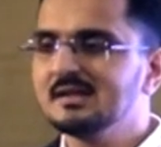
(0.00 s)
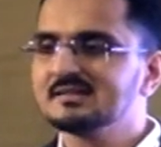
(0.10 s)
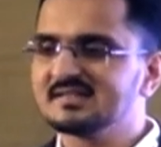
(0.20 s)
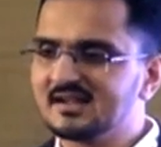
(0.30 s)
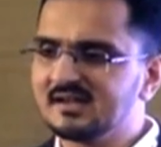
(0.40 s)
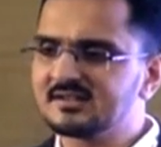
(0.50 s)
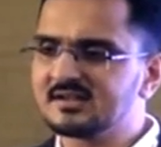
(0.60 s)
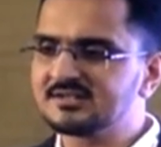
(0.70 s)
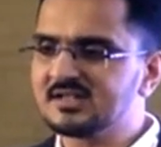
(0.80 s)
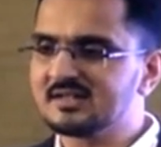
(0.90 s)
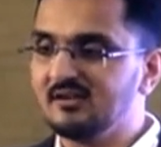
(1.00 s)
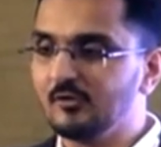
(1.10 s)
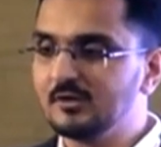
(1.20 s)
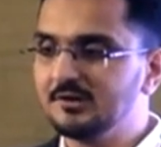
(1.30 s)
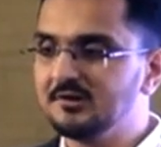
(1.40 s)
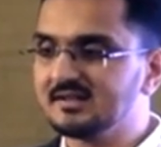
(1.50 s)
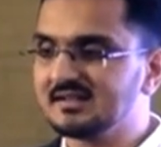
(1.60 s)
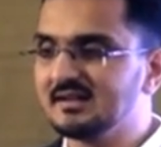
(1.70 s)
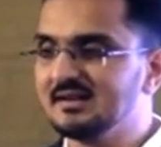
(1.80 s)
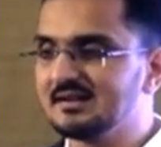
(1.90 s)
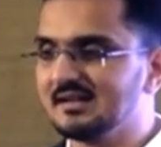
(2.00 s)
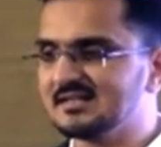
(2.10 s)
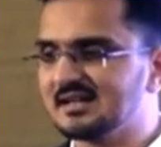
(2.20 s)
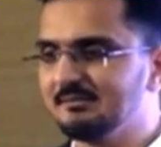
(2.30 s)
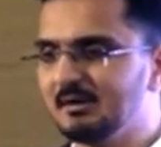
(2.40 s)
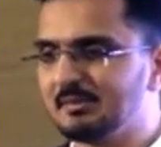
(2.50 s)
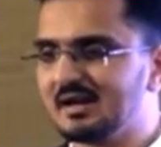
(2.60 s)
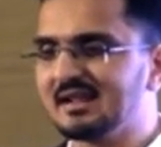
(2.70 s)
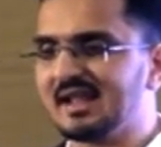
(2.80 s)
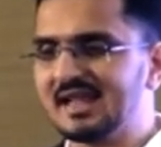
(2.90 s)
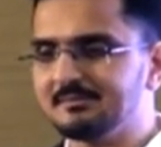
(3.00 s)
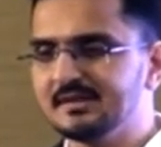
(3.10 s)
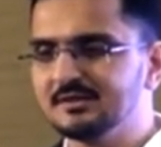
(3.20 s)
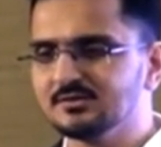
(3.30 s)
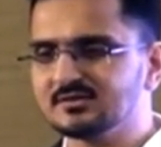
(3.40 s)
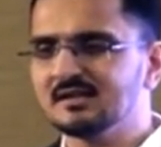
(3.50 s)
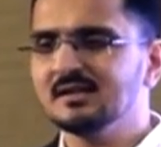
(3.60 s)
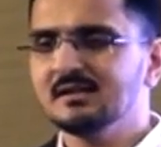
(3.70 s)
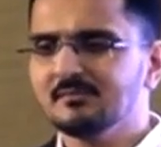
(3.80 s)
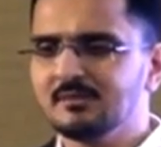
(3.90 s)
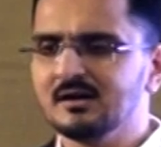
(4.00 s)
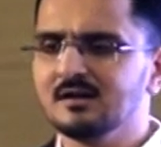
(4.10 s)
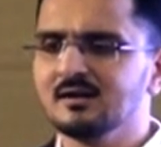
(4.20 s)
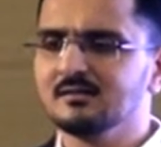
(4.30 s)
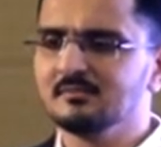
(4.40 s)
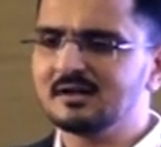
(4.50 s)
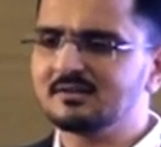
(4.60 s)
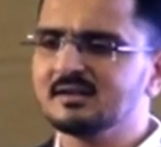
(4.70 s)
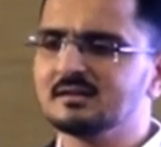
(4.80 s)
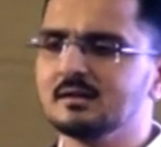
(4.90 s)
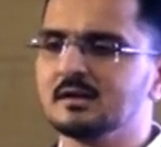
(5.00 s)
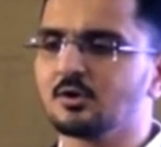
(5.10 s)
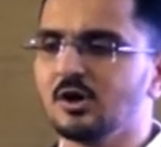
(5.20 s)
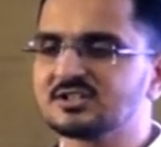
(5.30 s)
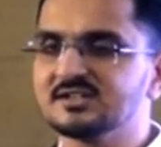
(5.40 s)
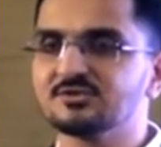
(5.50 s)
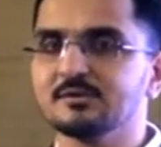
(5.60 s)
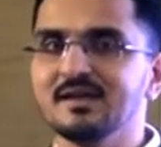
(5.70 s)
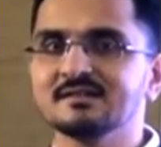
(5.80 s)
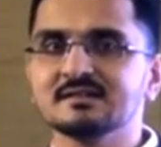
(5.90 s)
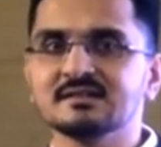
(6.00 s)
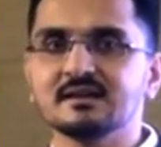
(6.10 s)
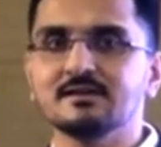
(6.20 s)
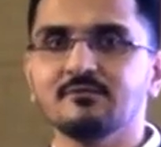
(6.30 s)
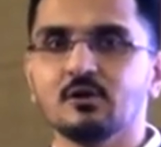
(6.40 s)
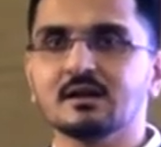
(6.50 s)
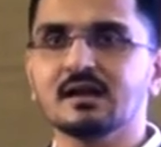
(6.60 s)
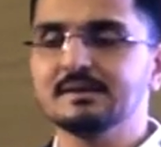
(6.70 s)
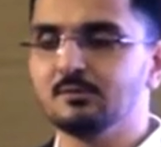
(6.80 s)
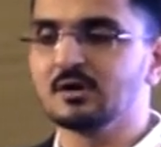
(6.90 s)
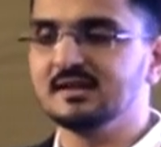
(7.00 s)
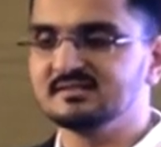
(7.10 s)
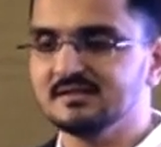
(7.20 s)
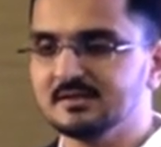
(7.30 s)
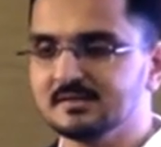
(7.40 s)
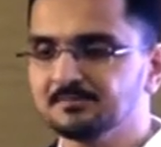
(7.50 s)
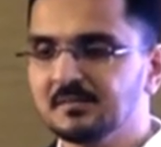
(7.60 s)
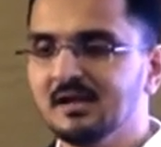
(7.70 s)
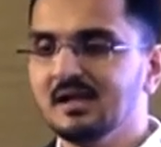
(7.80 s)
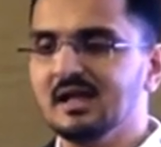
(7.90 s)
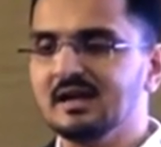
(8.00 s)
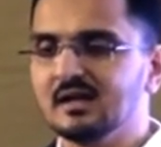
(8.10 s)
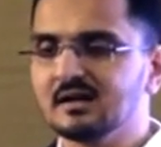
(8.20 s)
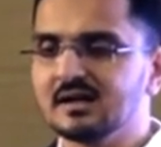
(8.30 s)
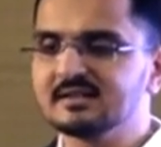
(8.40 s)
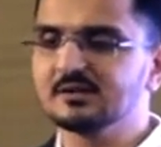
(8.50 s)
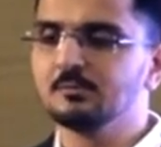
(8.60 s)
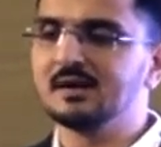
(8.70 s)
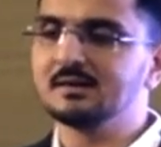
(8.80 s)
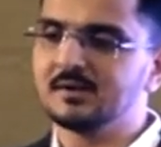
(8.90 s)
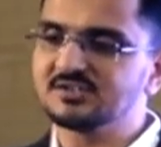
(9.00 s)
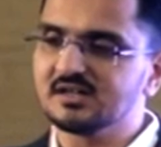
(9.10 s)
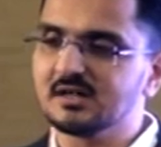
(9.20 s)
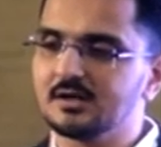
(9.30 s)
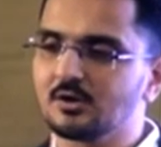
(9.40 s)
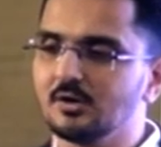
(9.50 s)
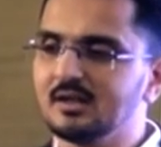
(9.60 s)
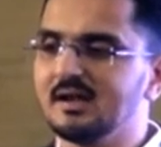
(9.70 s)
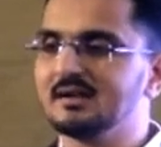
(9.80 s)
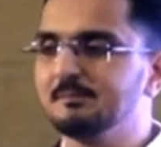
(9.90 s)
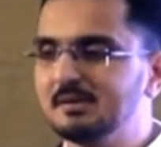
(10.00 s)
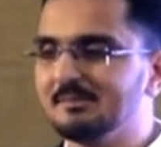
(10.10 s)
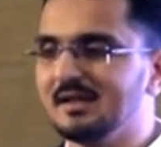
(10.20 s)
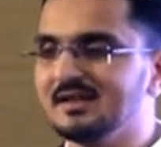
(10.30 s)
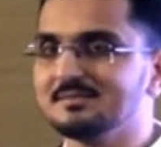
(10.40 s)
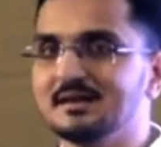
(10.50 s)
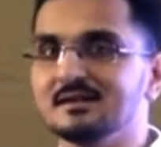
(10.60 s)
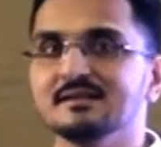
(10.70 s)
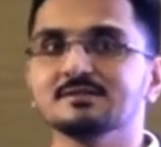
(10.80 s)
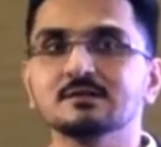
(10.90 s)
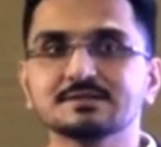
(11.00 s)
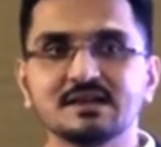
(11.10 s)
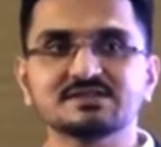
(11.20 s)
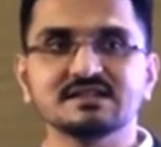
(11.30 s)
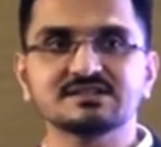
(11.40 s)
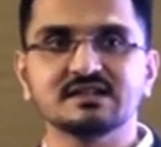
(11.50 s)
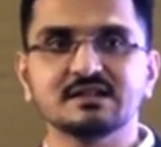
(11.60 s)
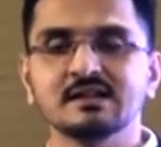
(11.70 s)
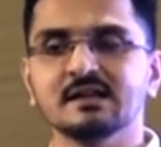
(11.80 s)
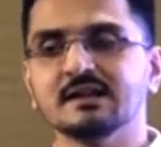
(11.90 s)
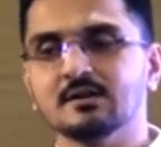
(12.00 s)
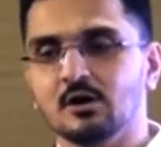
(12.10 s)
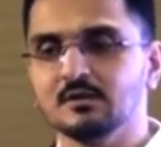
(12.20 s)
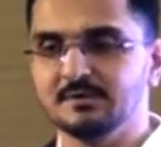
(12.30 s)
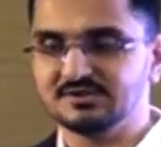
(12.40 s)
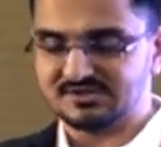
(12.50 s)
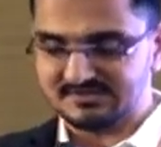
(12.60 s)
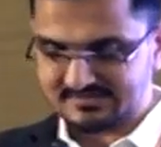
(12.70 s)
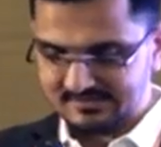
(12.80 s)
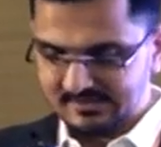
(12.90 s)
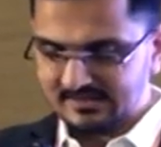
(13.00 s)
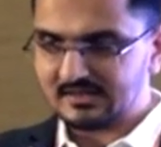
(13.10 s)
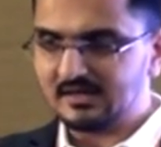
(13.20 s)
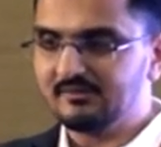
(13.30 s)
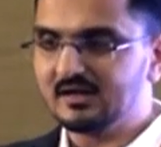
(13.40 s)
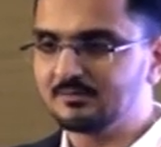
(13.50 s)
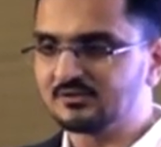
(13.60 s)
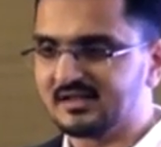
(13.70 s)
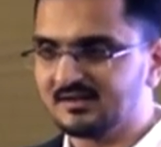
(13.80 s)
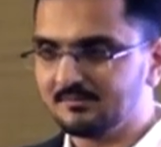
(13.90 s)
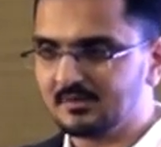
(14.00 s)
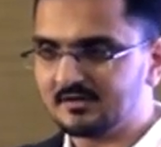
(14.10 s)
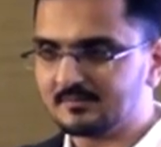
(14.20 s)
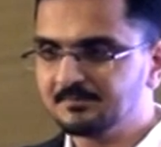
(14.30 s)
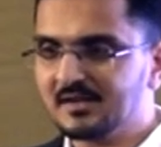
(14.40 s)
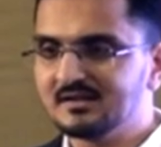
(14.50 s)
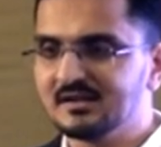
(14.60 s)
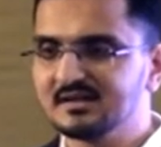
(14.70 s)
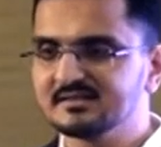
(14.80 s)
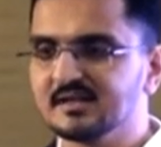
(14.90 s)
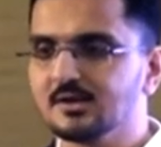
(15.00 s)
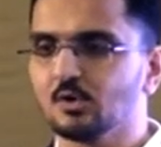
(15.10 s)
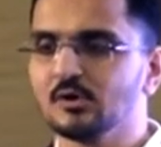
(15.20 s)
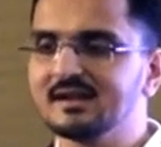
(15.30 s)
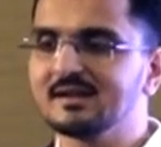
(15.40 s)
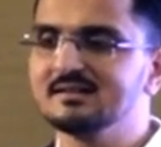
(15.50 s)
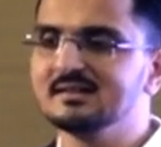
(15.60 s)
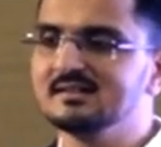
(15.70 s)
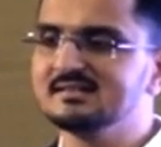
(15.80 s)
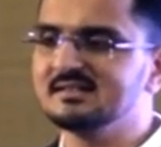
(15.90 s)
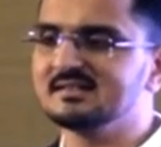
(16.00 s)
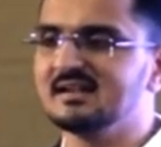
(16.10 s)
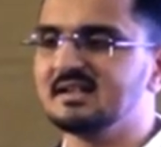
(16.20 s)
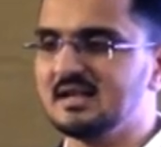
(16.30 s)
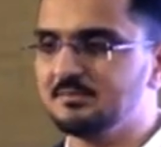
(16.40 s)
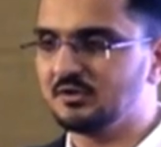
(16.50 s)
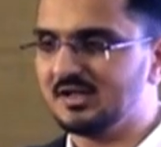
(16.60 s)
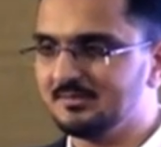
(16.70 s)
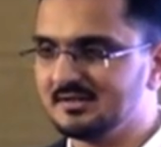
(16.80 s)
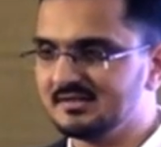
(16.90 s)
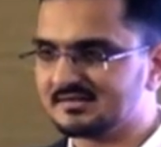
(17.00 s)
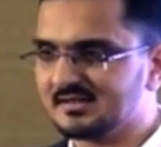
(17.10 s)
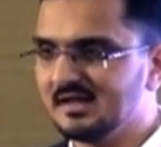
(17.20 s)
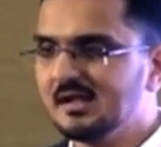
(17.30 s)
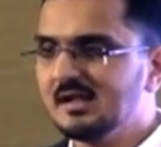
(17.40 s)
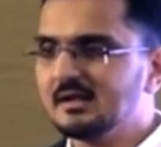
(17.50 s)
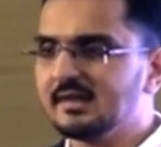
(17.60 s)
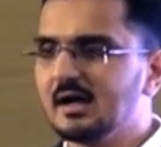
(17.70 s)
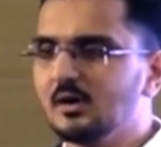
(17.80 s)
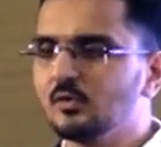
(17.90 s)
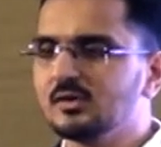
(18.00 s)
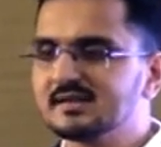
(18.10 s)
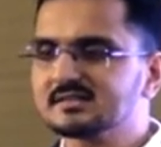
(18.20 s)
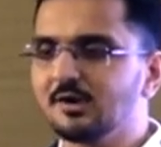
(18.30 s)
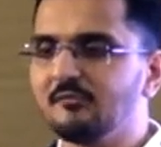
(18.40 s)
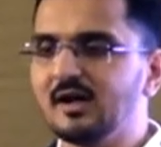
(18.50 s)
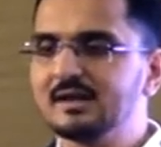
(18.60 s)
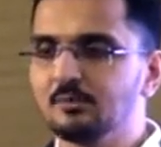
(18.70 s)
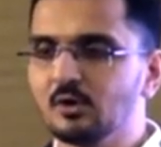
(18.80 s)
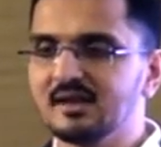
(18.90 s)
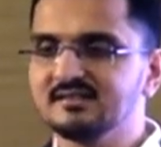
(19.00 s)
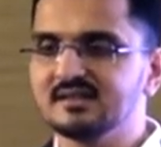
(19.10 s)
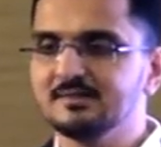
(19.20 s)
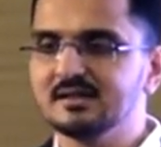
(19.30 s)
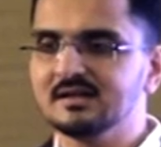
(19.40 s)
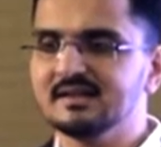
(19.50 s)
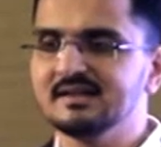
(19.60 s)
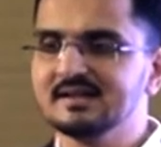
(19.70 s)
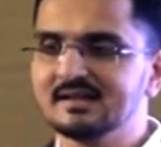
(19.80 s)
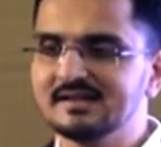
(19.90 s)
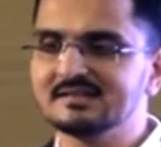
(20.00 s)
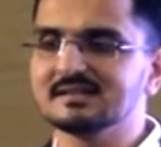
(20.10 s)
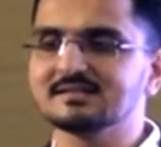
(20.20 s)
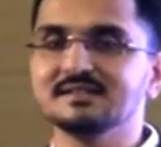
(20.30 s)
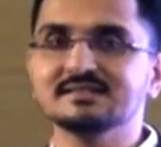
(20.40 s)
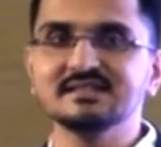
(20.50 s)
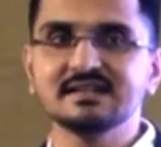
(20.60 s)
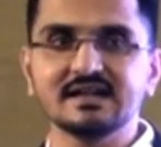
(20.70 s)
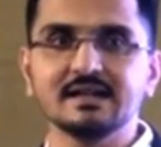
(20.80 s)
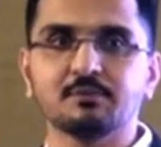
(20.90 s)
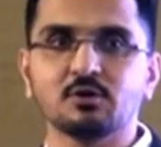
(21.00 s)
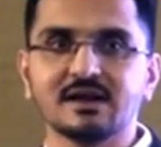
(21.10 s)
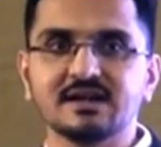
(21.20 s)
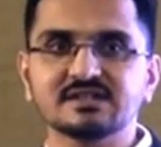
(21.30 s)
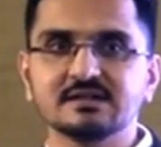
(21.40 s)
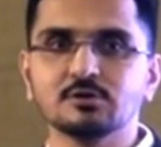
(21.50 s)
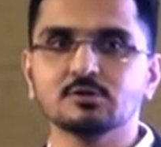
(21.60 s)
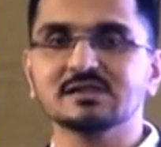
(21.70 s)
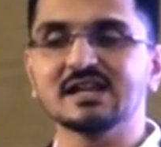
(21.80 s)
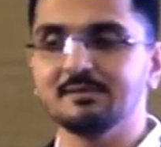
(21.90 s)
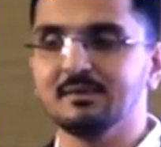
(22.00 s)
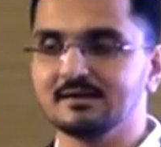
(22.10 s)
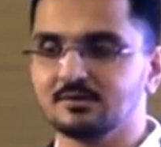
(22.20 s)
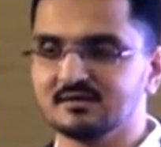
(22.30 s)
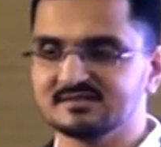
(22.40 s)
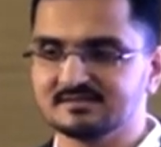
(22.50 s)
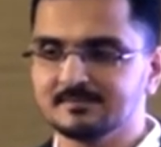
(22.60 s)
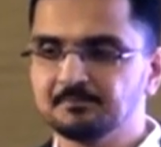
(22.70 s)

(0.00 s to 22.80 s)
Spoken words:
Second generation sulfonylureas like gliclazide, glimepiride can be used, but caution should be exerted for hypoglycemia. And aggressive blood pressure control and lipid management is also essential in all patients. Now we come to second part, that is the chronic kidney disease and type 2 diabetes. Now, risk of hypoglycemia increases with CKD progression due to three main causes.